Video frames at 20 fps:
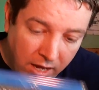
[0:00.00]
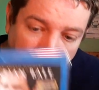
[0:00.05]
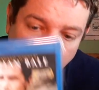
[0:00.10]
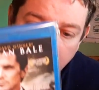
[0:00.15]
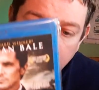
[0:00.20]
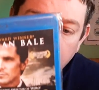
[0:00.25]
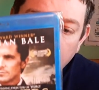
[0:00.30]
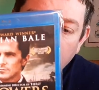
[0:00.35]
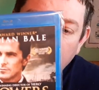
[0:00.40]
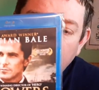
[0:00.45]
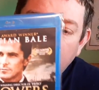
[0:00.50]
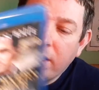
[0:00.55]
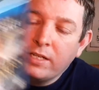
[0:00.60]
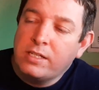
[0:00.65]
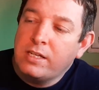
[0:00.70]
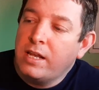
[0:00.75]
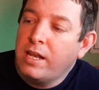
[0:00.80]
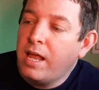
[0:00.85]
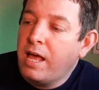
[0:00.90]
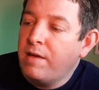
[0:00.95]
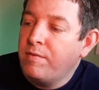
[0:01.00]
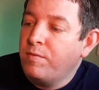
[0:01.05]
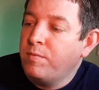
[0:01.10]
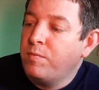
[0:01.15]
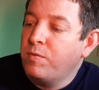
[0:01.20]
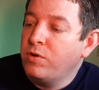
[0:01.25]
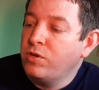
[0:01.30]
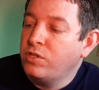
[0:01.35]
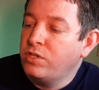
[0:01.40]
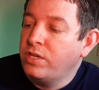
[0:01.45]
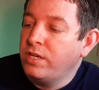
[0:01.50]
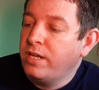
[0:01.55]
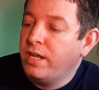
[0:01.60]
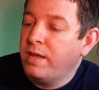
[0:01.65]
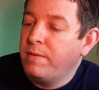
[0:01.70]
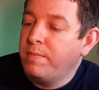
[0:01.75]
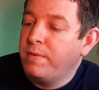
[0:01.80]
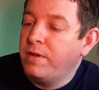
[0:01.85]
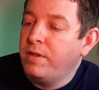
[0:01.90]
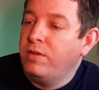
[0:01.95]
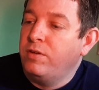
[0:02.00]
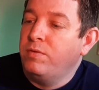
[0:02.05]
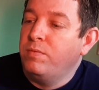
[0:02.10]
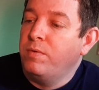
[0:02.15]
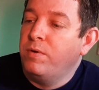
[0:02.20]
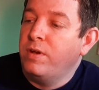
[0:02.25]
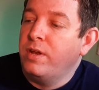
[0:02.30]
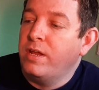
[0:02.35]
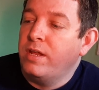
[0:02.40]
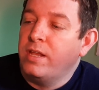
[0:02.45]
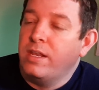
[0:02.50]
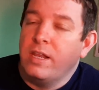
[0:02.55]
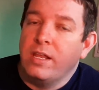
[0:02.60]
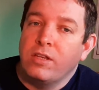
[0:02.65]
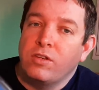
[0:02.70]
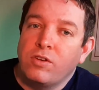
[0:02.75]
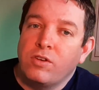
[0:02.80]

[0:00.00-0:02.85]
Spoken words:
I bought this and I haven't watched it yet, but I do want it, and that's